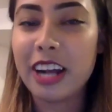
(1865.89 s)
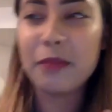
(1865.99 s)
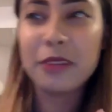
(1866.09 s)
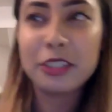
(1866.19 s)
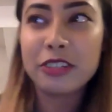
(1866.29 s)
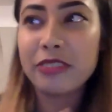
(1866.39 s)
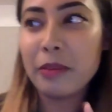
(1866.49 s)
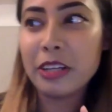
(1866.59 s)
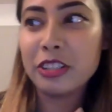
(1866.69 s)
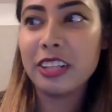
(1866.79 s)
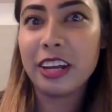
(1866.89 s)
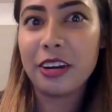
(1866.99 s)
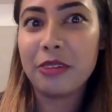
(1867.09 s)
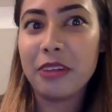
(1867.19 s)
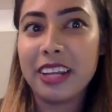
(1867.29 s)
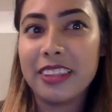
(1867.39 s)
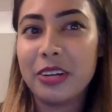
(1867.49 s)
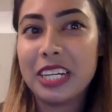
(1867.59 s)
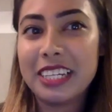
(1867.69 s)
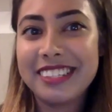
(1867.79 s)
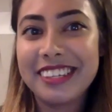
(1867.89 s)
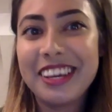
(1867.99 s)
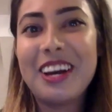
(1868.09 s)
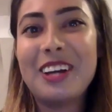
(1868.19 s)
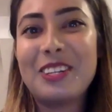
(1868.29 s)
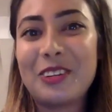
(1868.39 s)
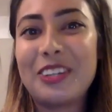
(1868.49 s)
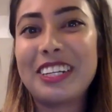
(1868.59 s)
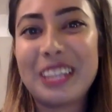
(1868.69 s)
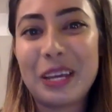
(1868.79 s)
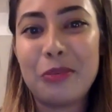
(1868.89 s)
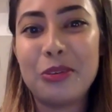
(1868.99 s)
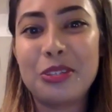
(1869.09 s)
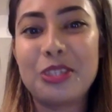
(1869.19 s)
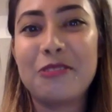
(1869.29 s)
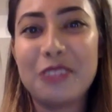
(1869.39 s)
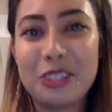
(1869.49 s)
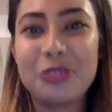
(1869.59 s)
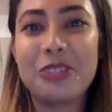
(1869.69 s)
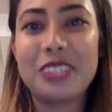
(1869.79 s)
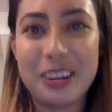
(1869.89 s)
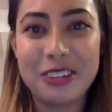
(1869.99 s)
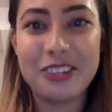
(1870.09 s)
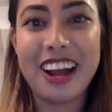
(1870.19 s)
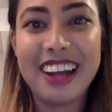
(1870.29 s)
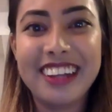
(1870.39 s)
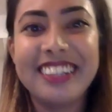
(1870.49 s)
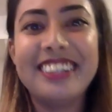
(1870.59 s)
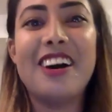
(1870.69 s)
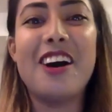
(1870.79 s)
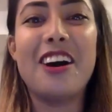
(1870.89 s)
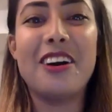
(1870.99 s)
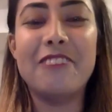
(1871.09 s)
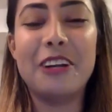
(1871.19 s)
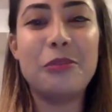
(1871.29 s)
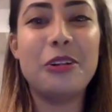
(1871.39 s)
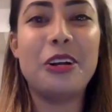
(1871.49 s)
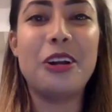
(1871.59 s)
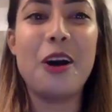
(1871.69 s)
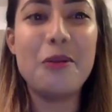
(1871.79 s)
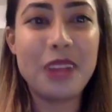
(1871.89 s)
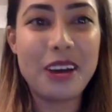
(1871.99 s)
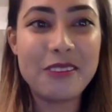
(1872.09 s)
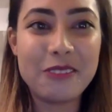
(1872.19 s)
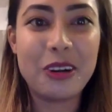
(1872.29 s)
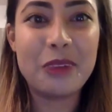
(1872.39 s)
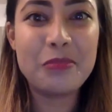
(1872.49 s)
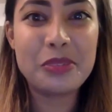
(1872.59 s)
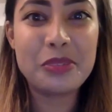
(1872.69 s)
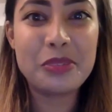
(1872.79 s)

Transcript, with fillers: I'm not sure if I mentioned that already. There is a Turning Tables official soundtrack uh, available on all platforms.